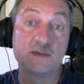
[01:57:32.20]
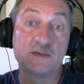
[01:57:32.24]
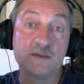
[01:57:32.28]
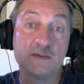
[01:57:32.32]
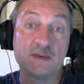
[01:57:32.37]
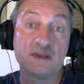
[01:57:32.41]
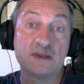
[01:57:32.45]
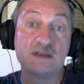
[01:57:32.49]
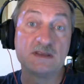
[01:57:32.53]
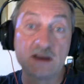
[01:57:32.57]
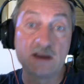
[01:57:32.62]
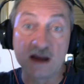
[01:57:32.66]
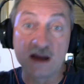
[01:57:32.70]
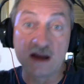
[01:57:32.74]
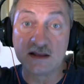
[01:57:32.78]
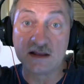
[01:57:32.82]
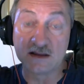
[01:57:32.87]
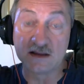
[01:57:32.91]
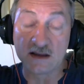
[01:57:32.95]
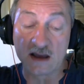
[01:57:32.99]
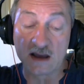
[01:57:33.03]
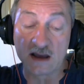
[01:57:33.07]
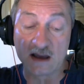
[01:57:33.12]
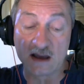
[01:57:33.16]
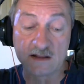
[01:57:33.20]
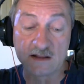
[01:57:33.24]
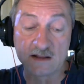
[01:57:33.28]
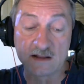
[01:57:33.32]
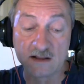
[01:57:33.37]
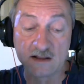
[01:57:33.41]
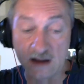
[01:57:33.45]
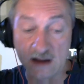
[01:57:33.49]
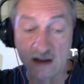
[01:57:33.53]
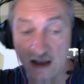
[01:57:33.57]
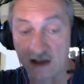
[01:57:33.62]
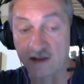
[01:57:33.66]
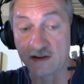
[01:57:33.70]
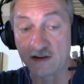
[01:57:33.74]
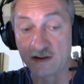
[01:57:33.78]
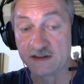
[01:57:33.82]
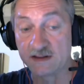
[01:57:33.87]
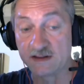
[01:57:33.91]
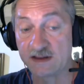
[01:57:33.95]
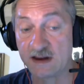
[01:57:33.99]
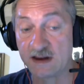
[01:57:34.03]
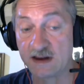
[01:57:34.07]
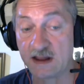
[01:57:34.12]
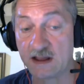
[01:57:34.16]
with red handle,
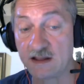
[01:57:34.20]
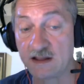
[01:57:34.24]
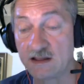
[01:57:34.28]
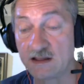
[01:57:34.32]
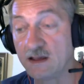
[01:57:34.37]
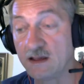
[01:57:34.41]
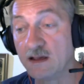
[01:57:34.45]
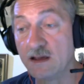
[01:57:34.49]
Aries red,